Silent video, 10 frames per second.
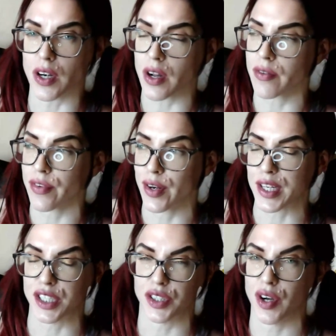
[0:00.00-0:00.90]
I don't feel
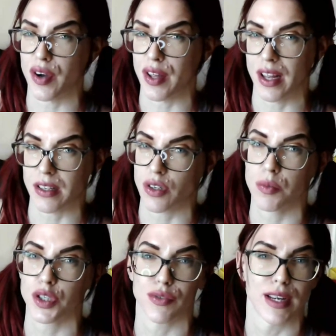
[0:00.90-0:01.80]
like she's got
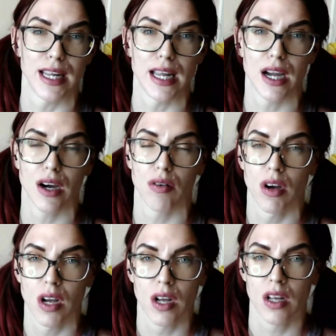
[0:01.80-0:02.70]
too much of an ego.